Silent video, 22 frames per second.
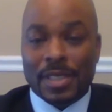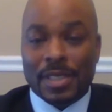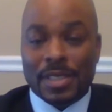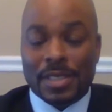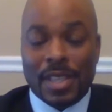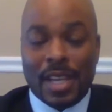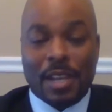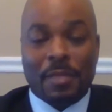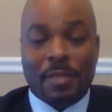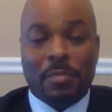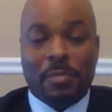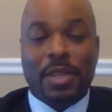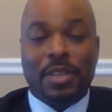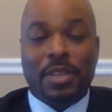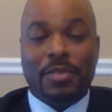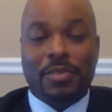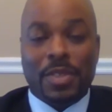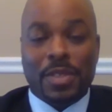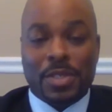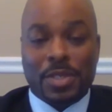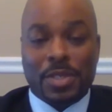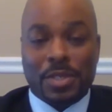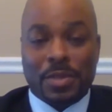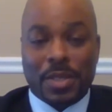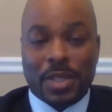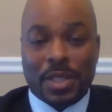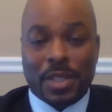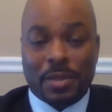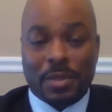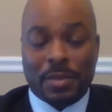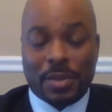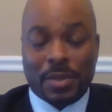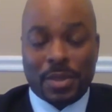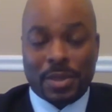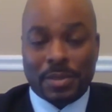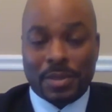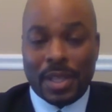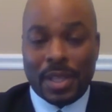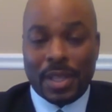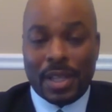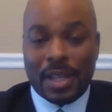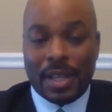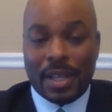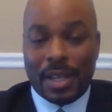it's not beneficial to anyone.
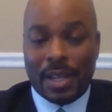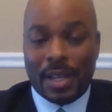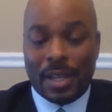